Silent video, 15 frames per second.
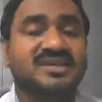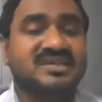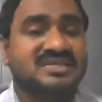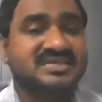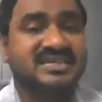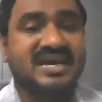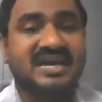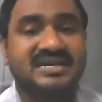the
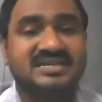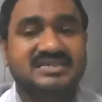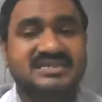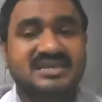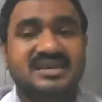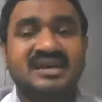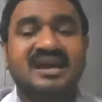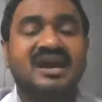science
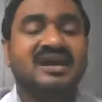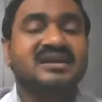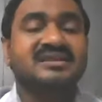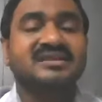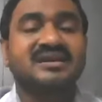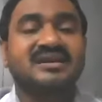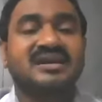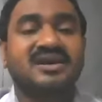and
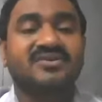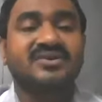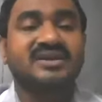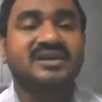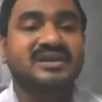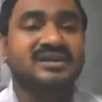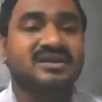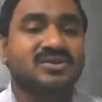the
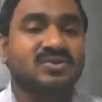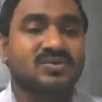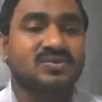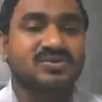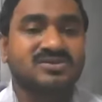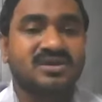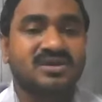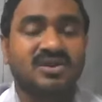governing
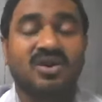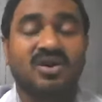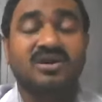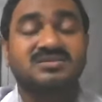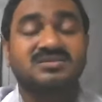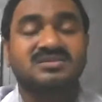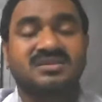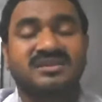
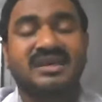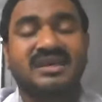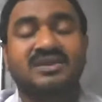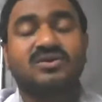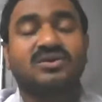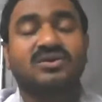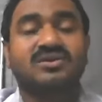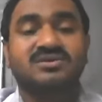laws
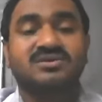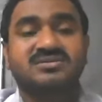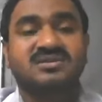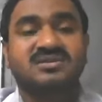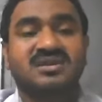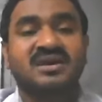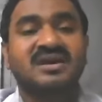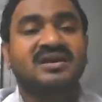
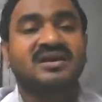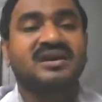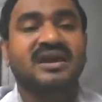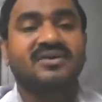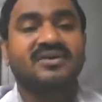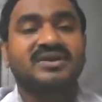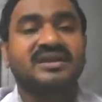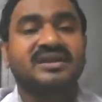
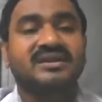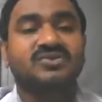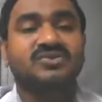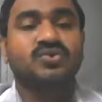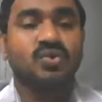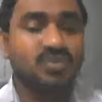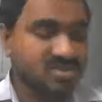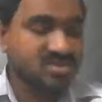governing
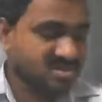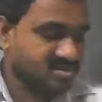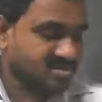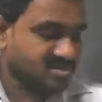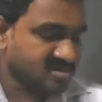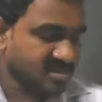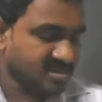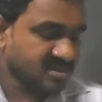
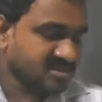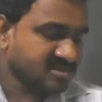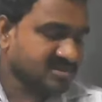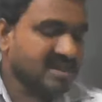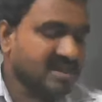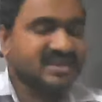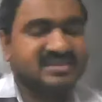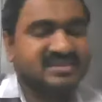those
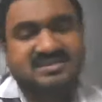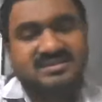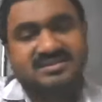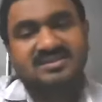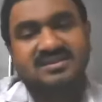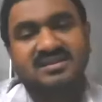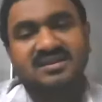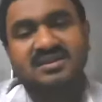
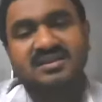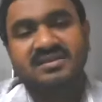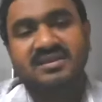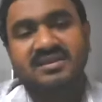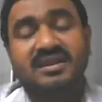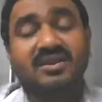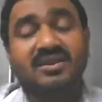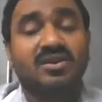science.
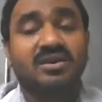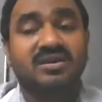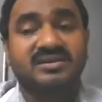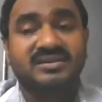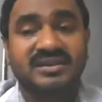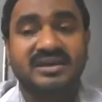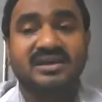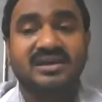
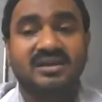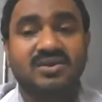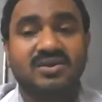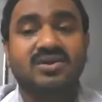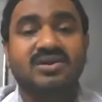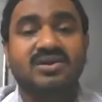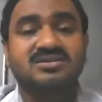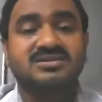The
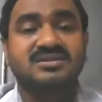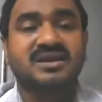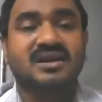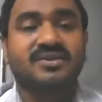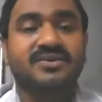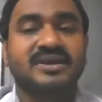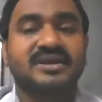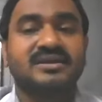laws
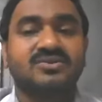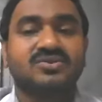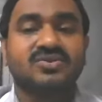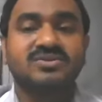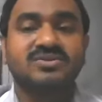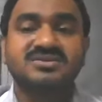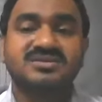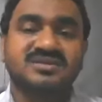governing
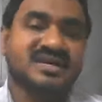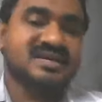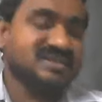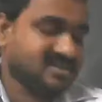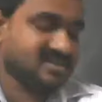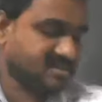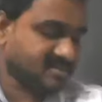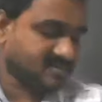those
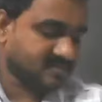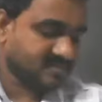science.